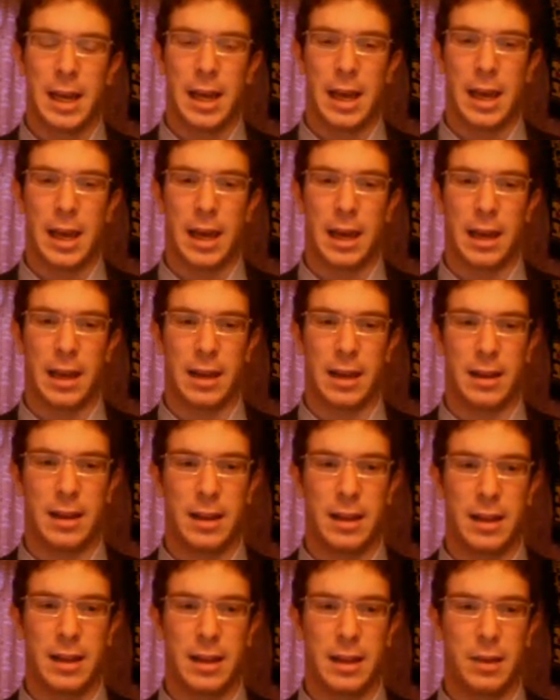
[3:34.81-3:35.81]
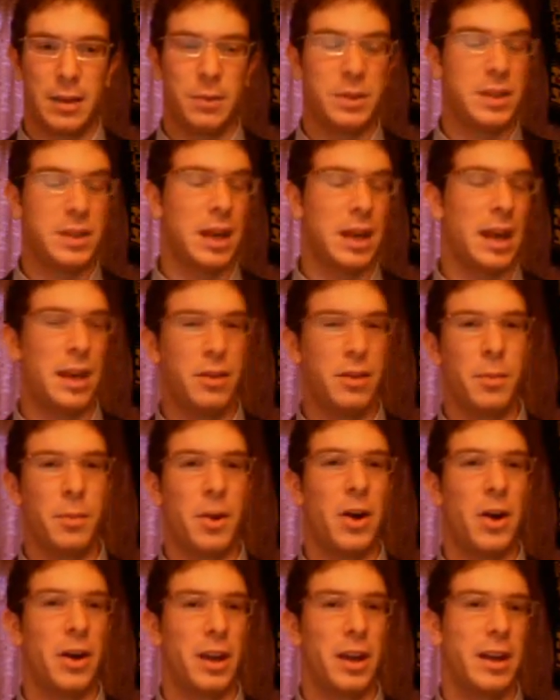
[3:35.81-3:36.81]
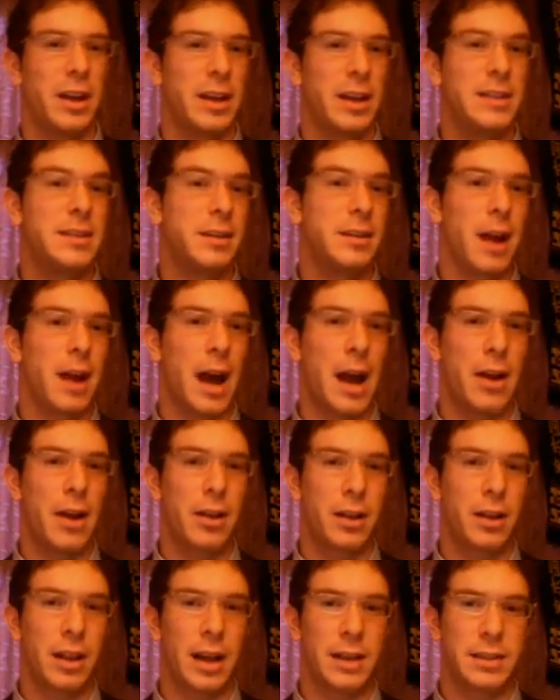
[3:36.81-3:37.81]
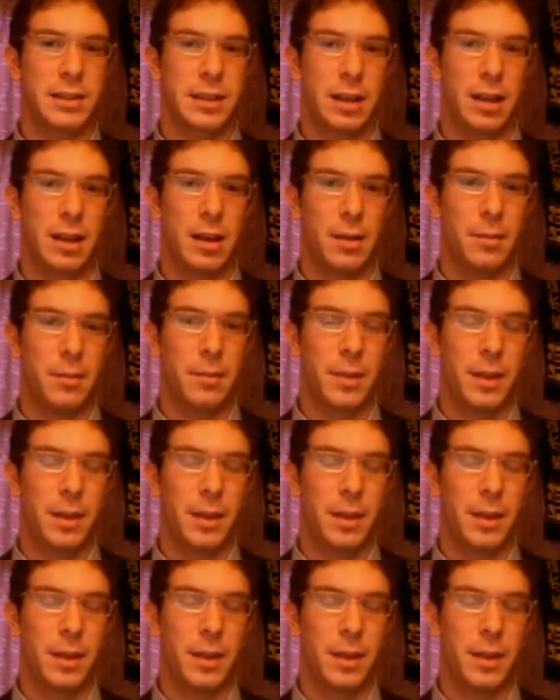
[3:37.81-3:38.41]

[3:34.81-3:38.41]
and it was in Roppongi and considered a higher class club.